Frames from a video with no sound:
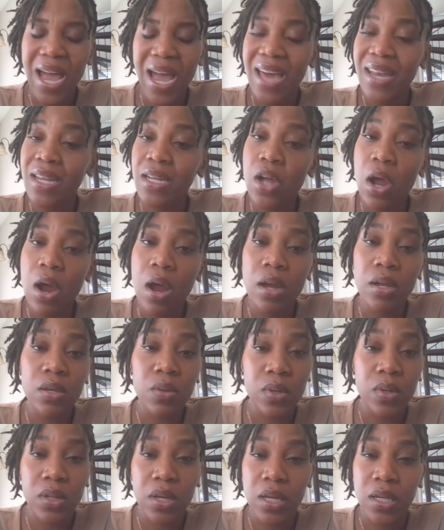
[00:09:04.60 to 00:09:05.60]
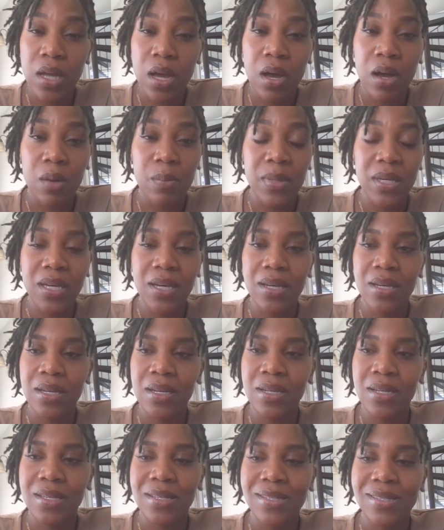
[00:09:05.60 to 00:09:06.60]
I didn't argue with her, y'all,
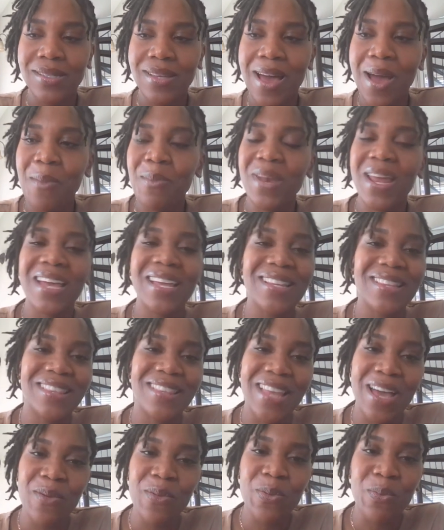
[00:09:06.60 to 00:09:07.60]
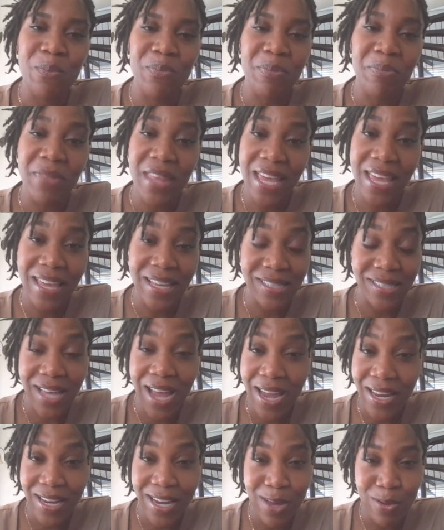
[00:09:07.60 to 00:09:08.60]
because I'm like, that, that
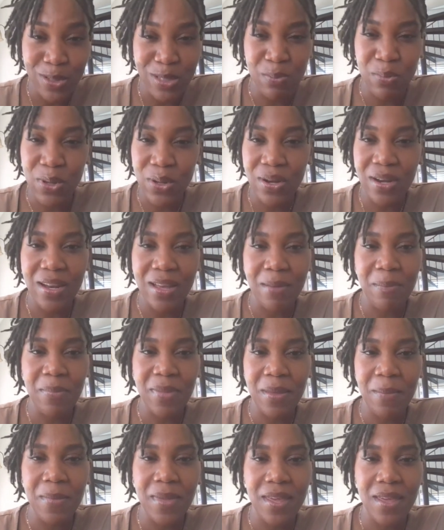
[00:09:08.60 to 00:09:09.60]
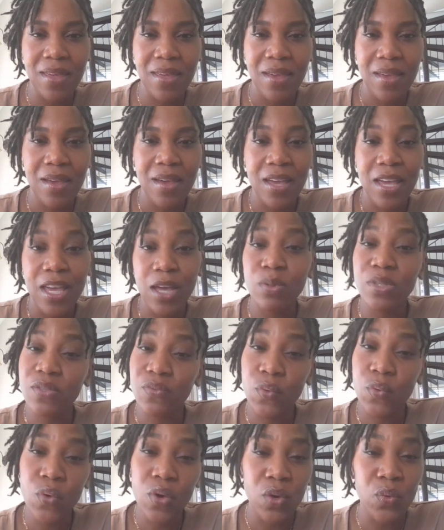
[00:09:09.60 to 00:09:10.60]
anxiety that was building up in me, it
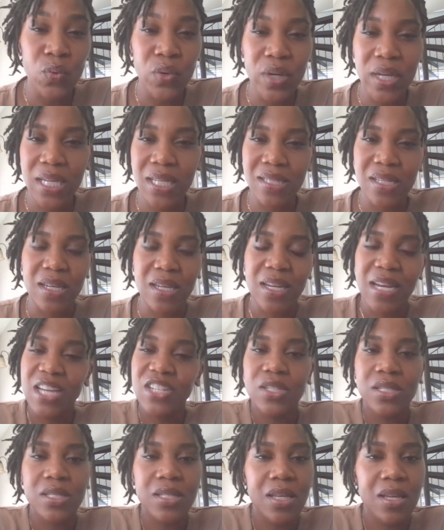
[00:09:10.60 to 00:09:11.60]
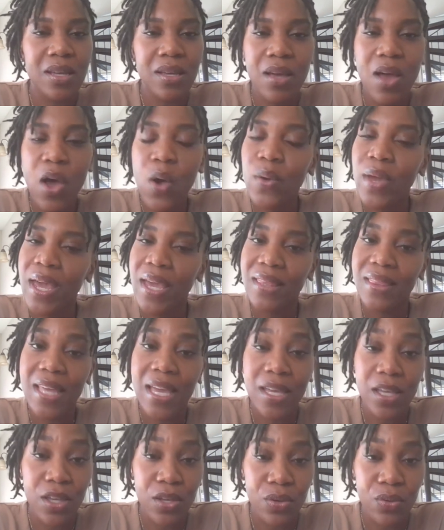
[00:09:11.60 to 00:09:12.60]
was for a reason. And I just said, okay,
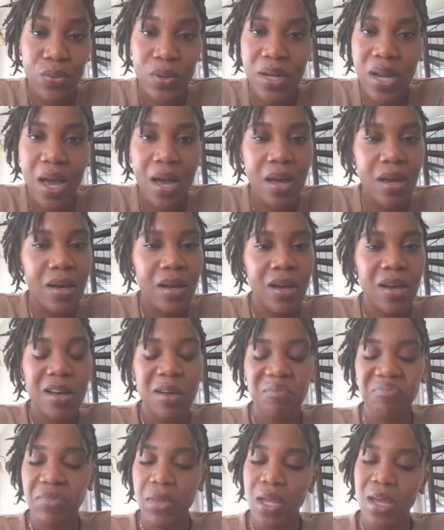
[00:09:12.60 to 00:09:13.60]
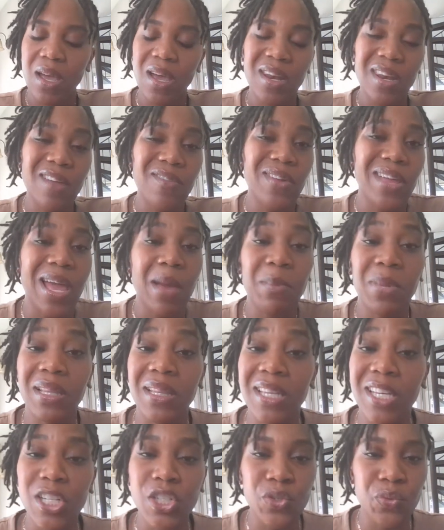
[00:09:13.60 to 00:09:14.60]
thank you. And I hung up. Never got
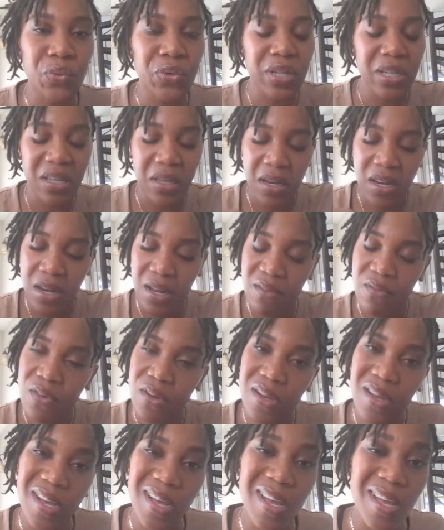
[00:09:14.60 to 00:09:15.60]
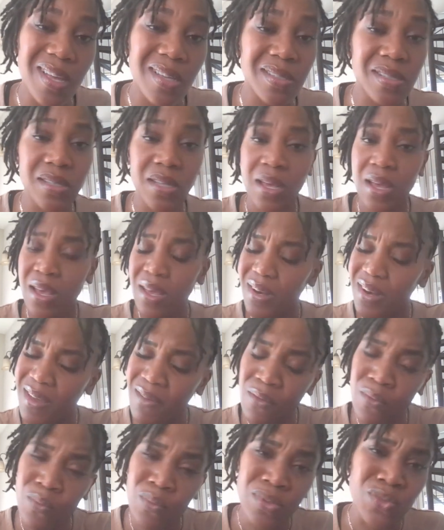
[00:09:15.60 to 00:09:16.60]
belligerent, never cussed,
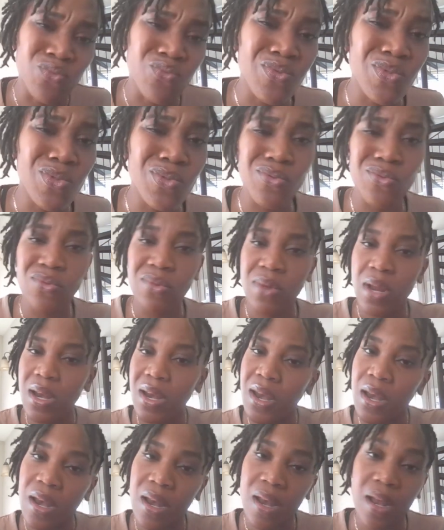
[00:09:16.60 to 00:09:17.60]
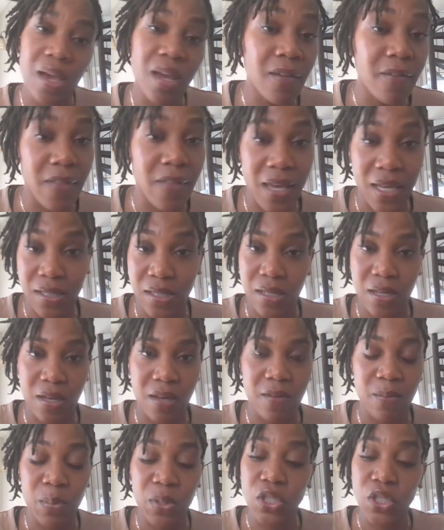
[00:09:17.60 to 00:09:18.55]
never was rude, none of that stuff.